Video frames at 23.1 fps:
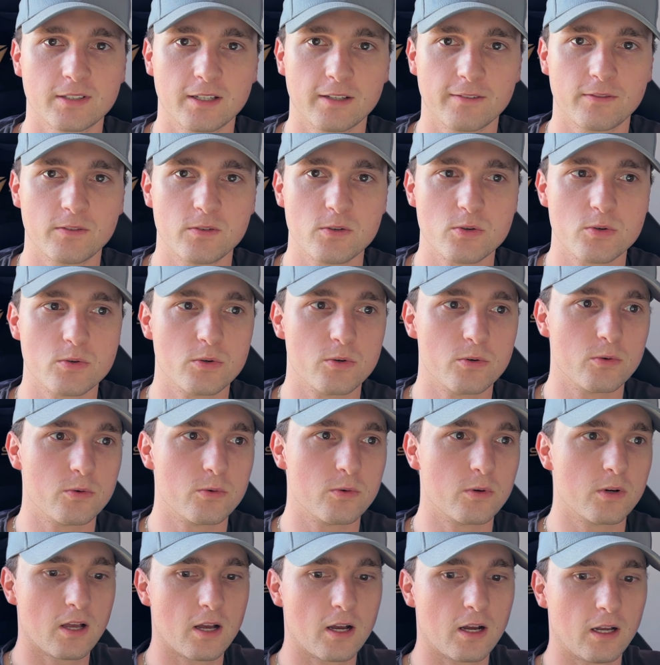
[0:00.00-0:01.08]
if
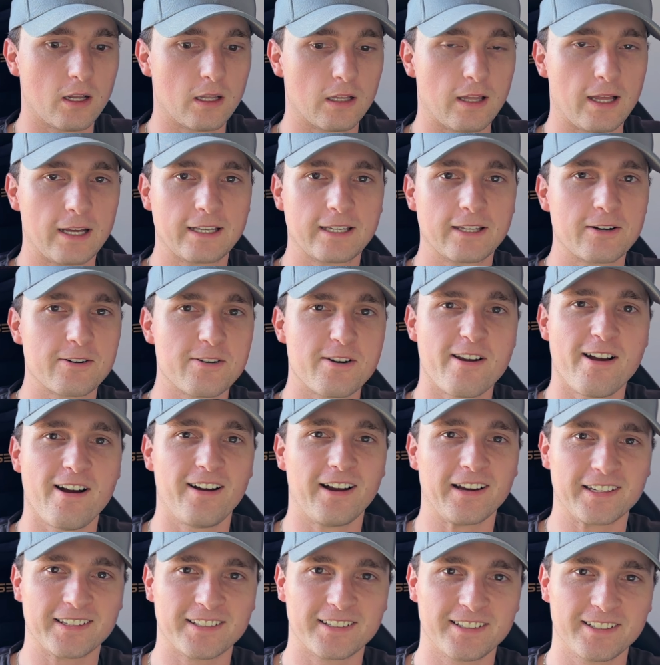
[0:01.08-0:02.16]
you like it or
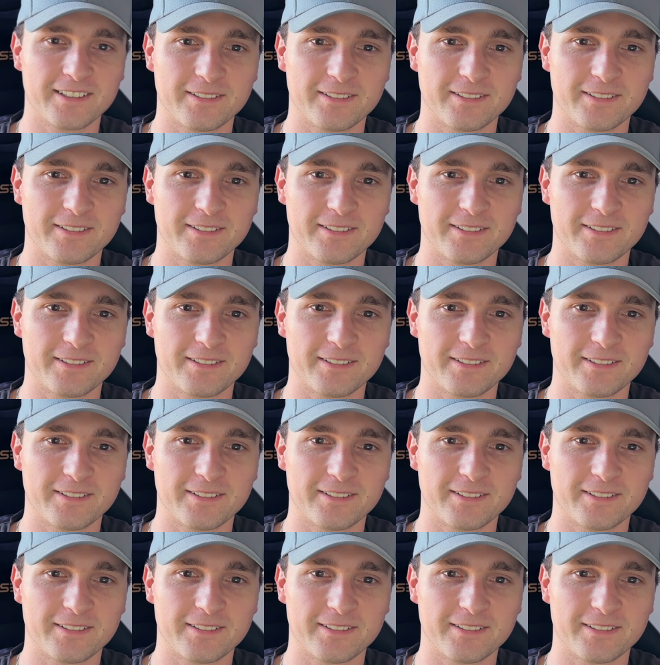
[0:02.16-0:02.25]
not. Yeah.